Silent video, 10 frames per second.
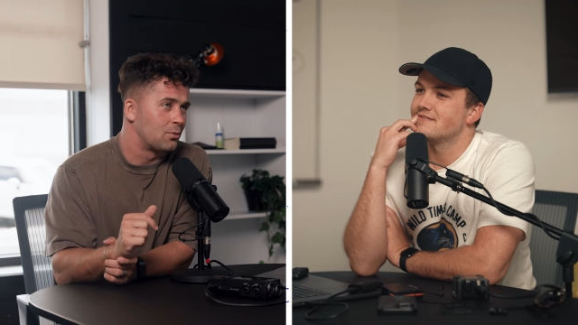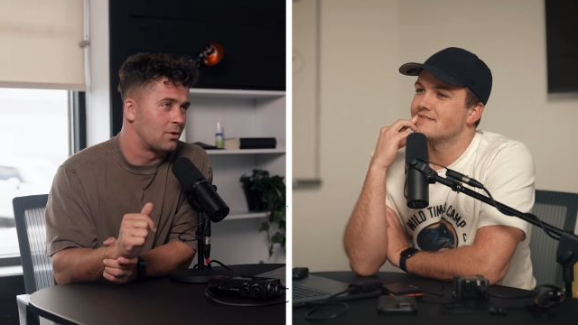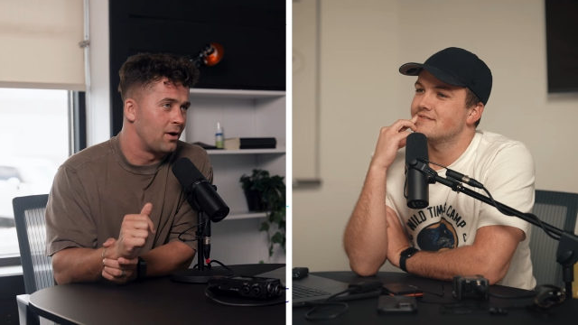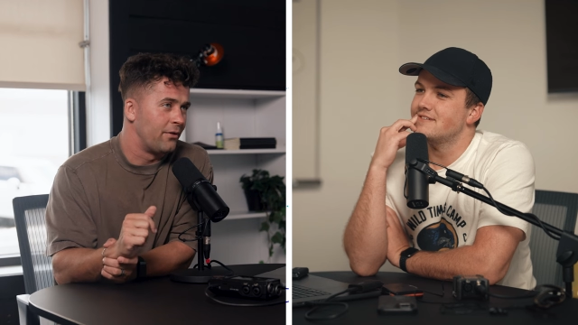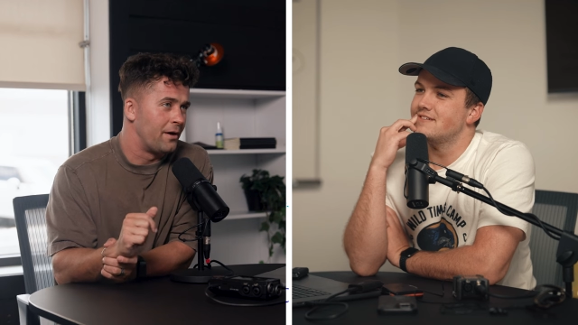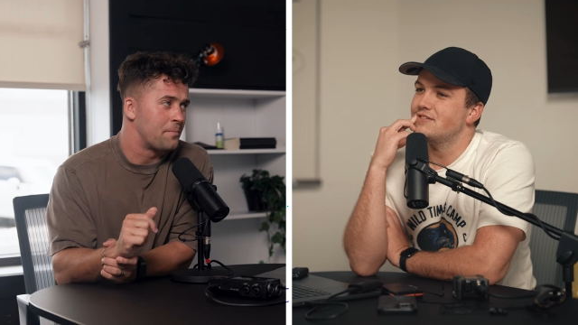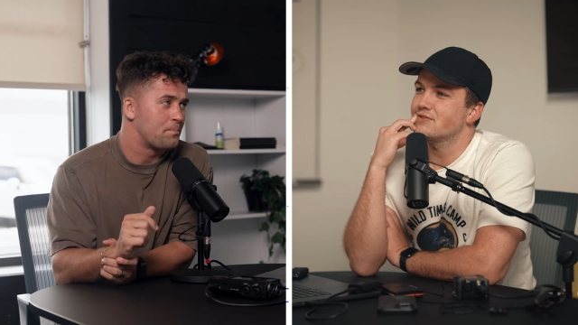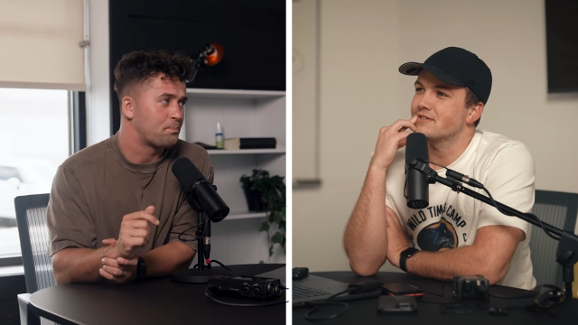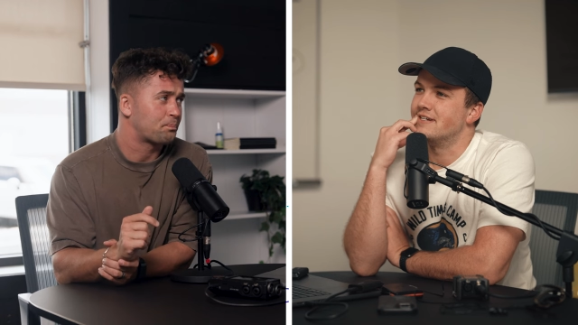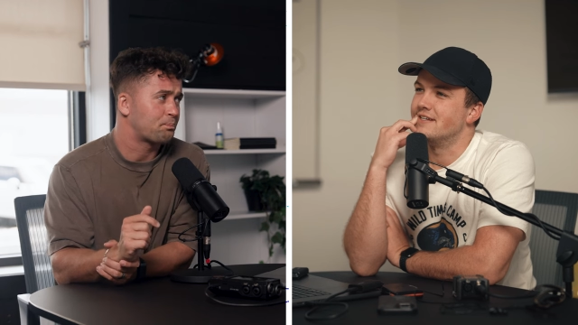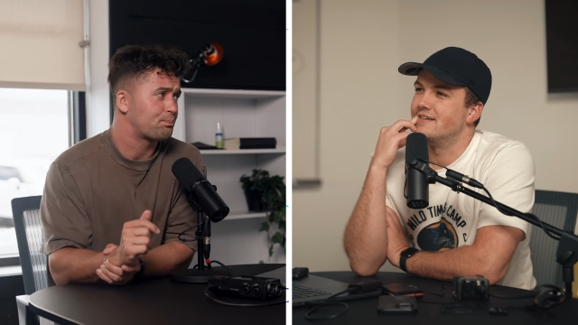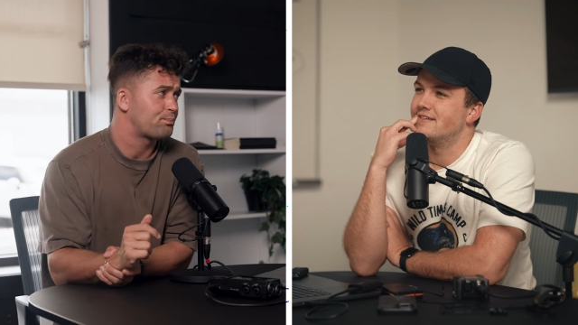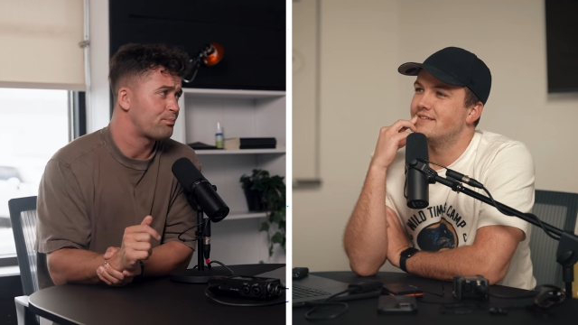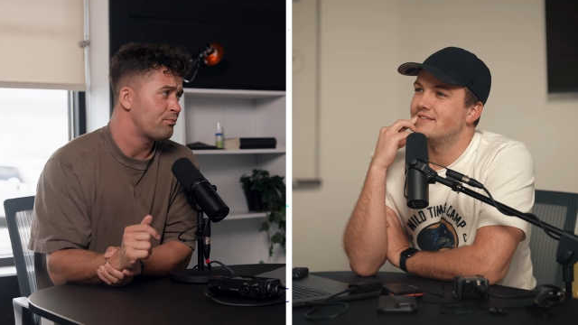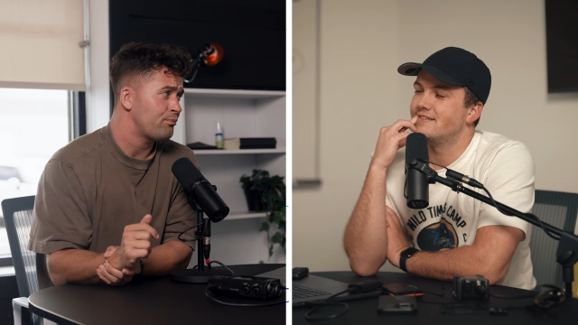Speaker 1: were on that trend.
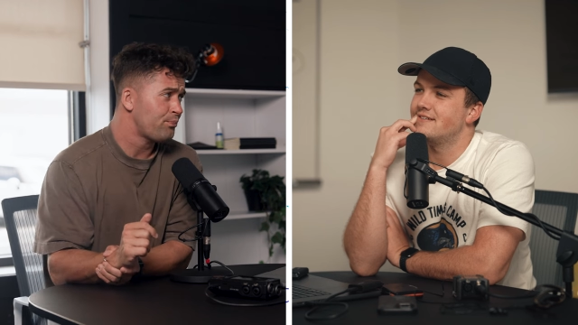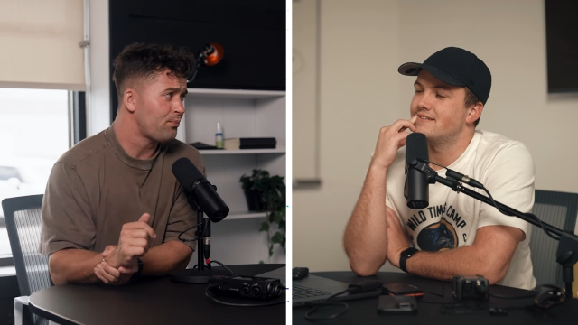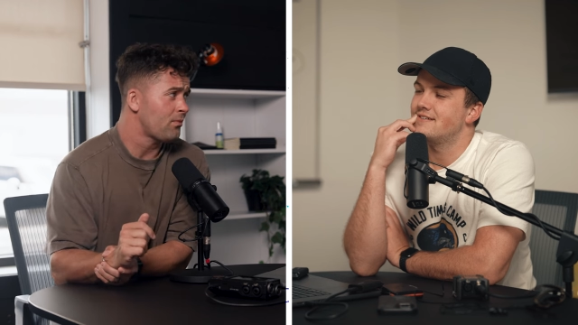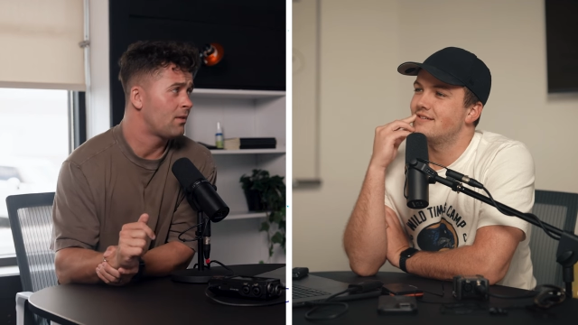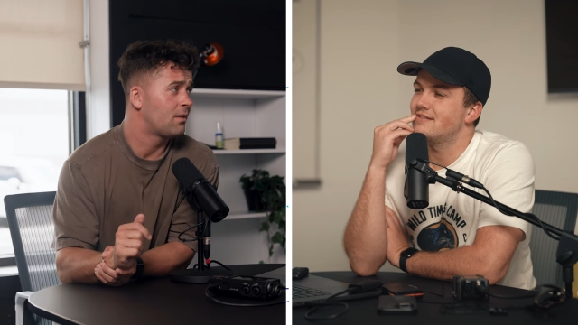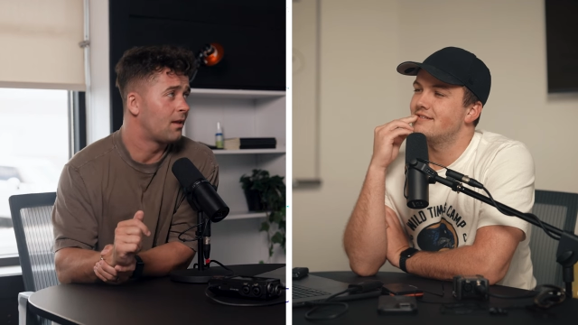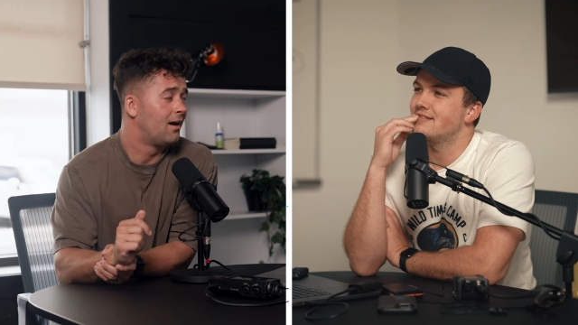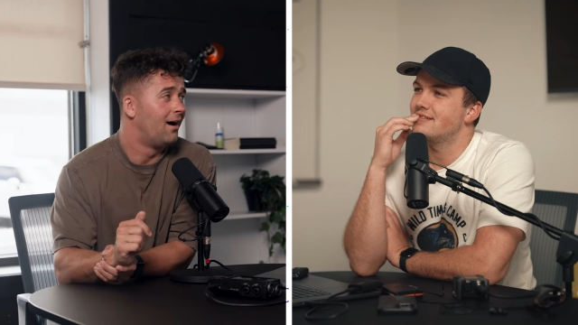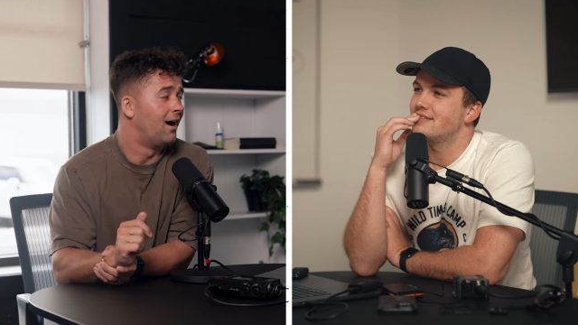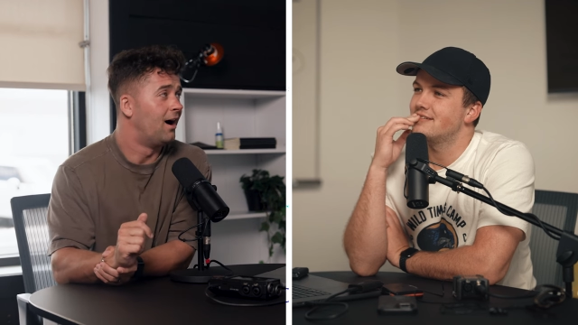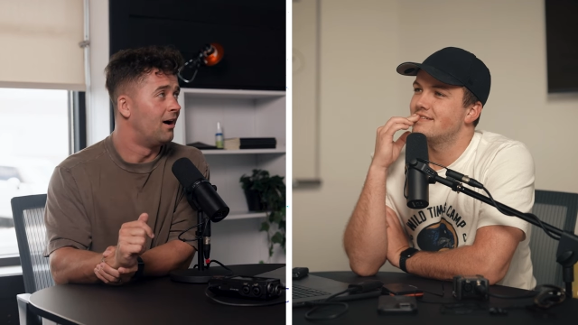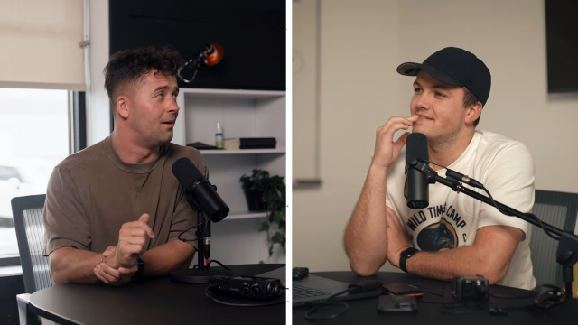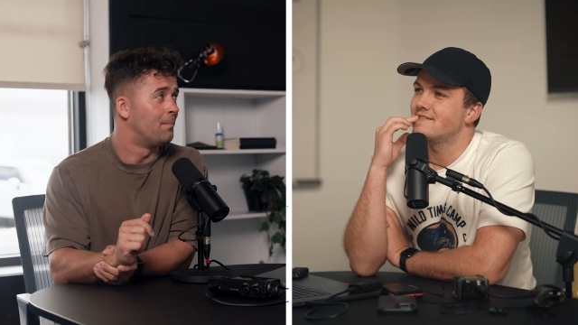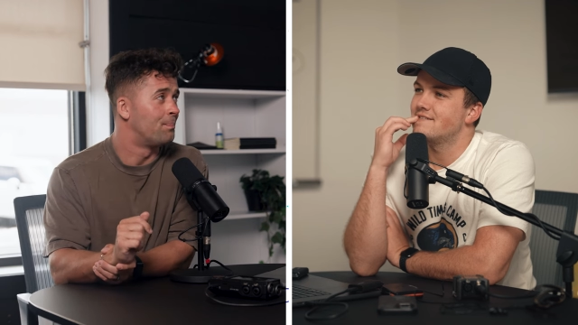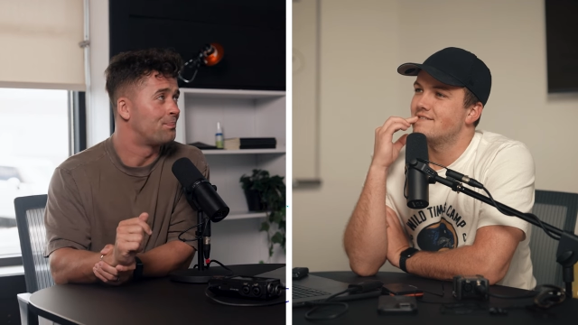
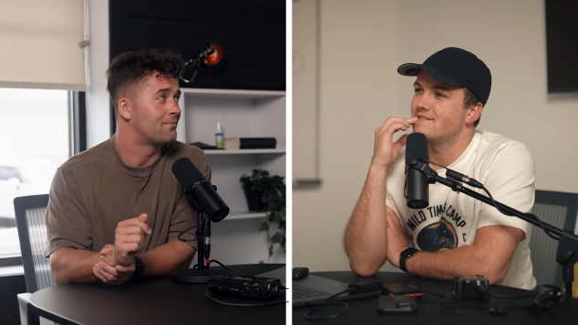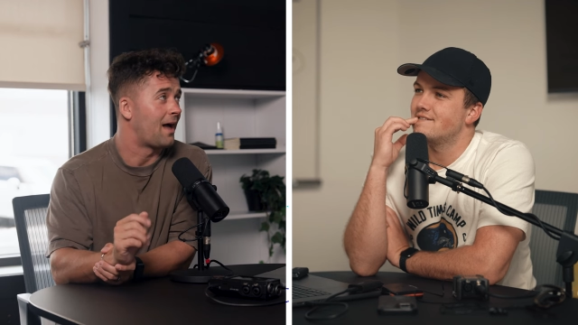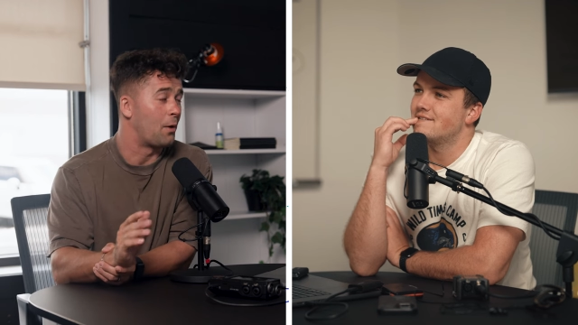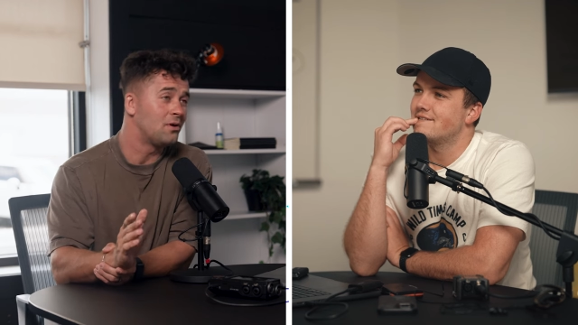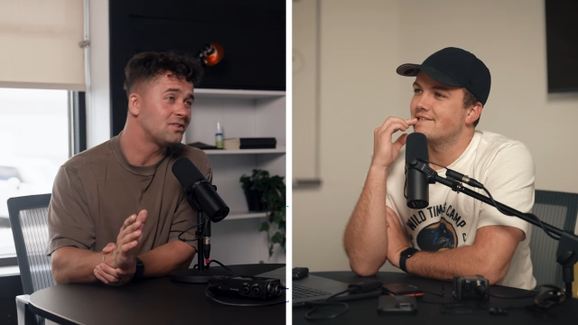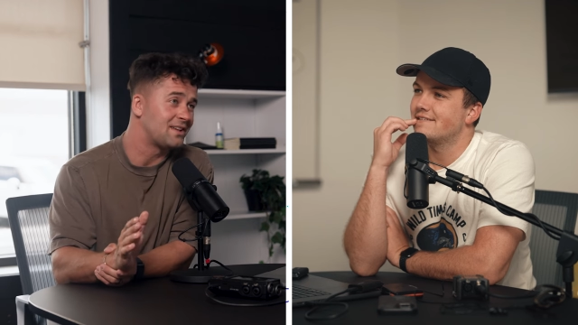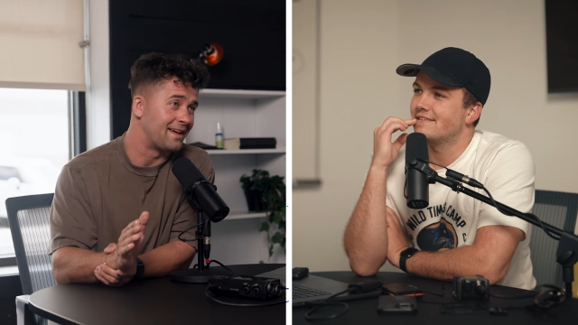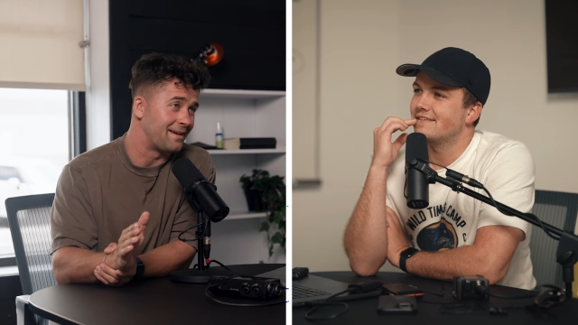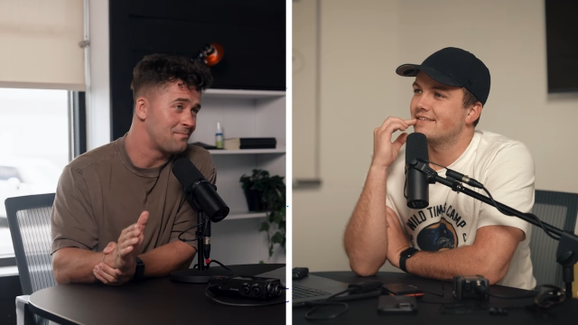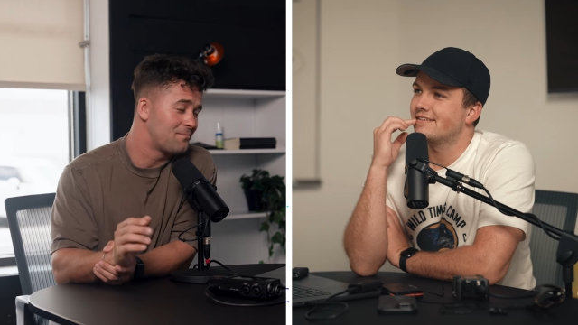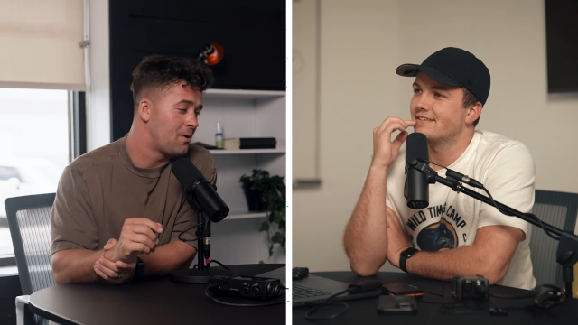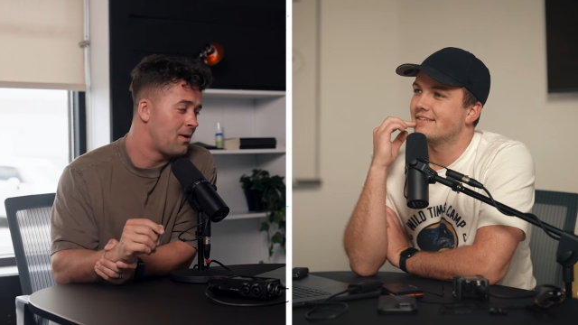Um, I will say,